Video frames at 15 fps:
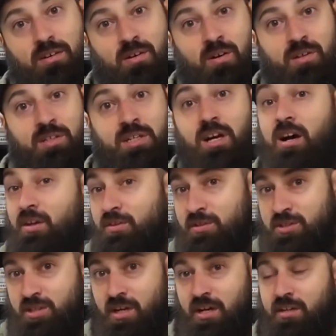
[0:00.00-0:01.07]
on the other
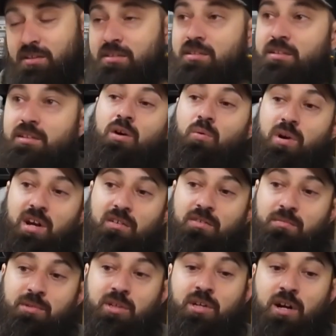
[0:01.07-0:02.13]
side, away
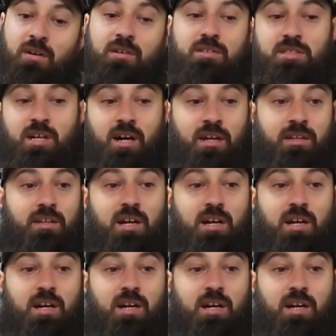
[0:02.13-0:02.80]
from the current side.